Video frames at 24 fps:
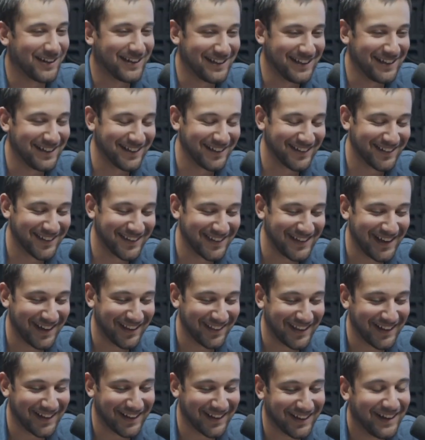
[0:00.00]
Deere's
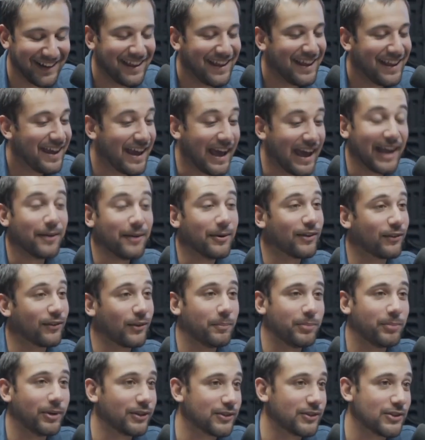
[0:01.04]
down there. Anyway,
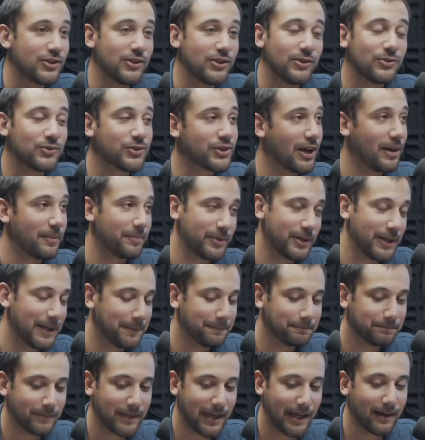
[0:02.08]
so built a huge
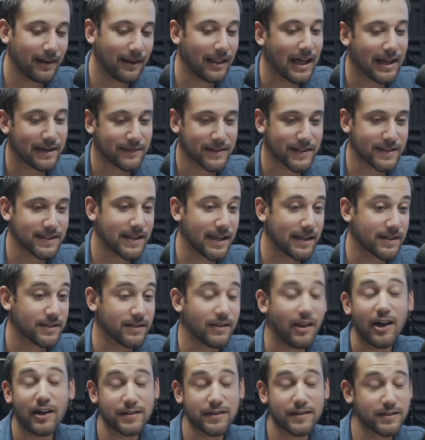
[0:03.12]
company, had a lot of success,
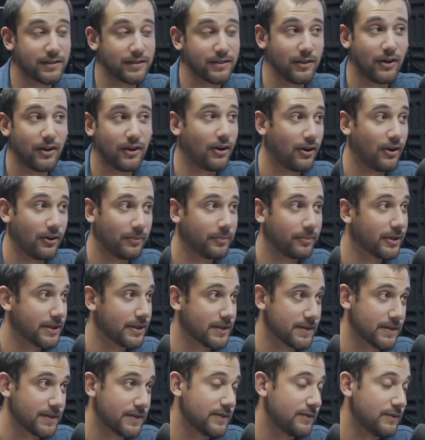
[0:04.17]
lost it all
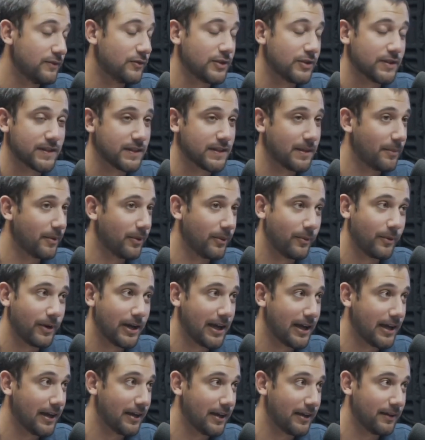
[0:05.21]
because it's just some of the
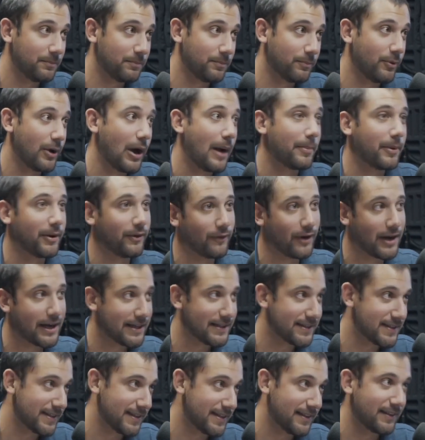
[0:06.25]
way property
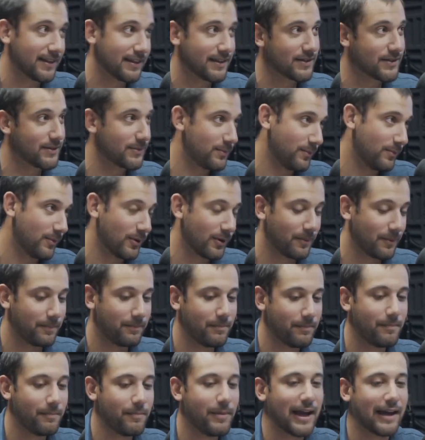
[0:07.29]
rights and things were
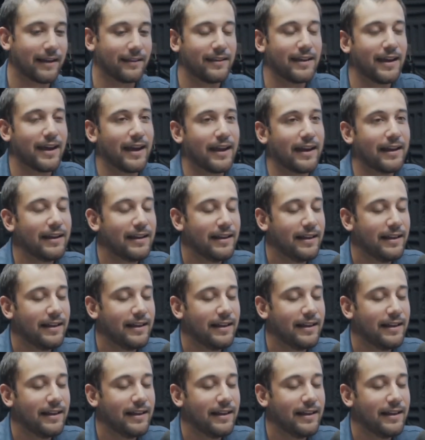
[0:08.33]
back then.